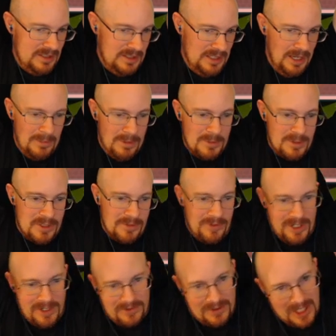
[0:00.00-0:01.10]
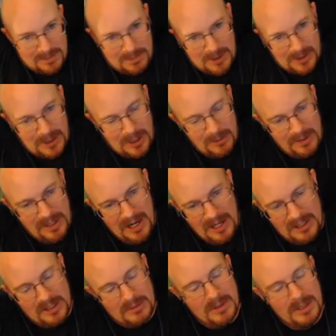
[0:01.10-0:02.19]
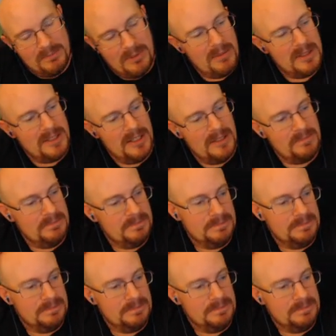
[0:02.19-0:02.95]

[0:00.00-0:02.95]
I'm almost afraid he forgot to put a Clone Bay on here, but he probably did